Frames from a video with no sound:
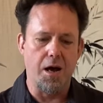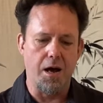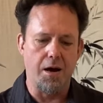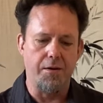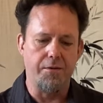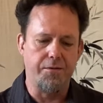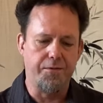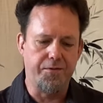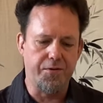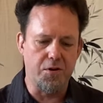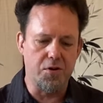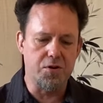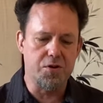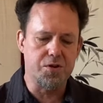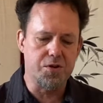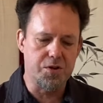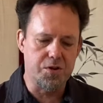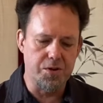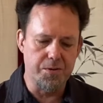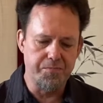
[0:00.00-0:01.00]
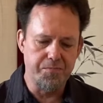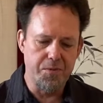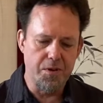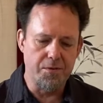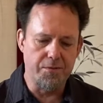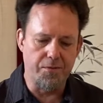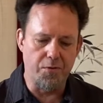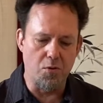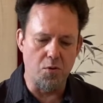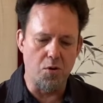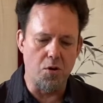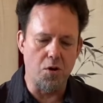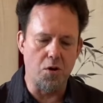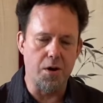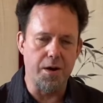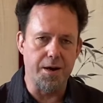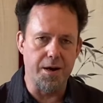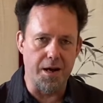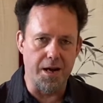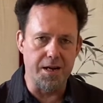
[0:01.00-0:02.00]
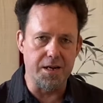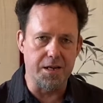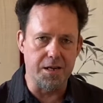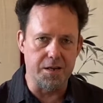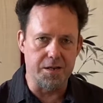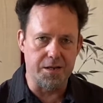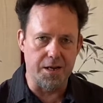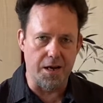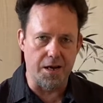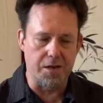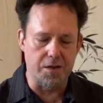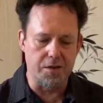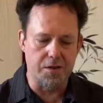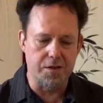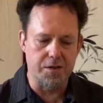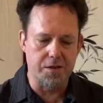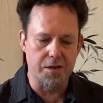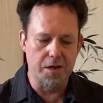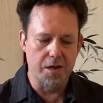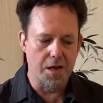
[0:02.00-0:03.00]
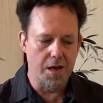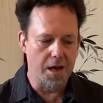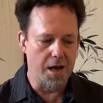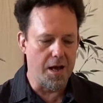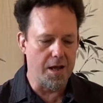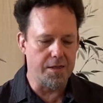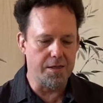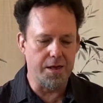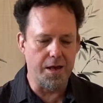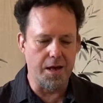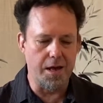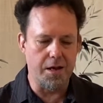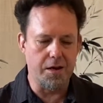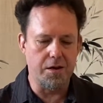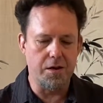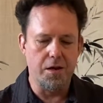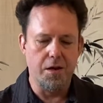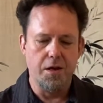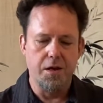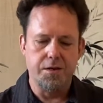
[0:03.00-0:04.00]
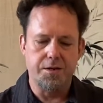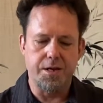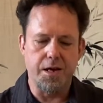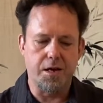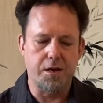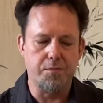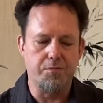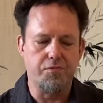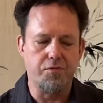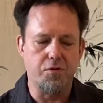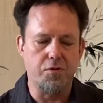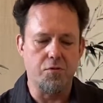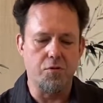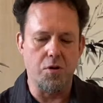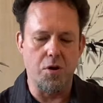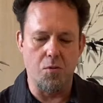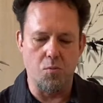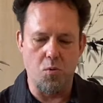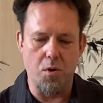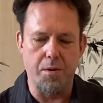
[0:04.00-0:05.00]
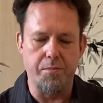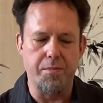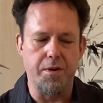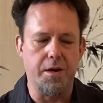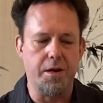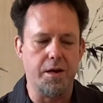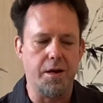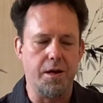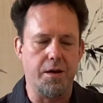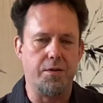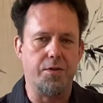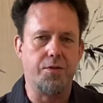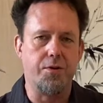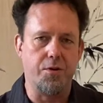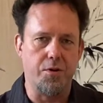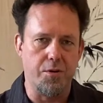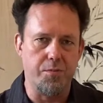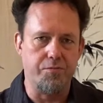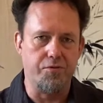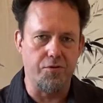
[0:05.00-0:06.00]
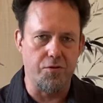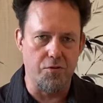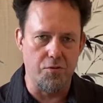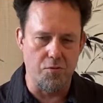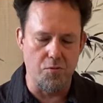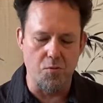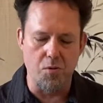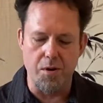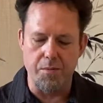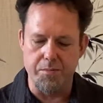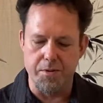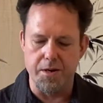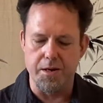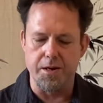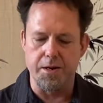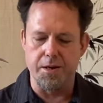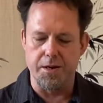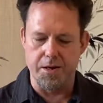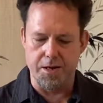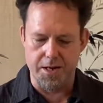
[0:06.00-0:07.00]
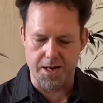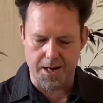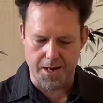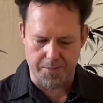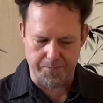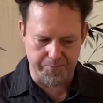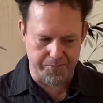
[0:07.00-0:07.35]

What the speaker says: First for 90 seconds. And then second brew 1 minute and third brew 1 minute again.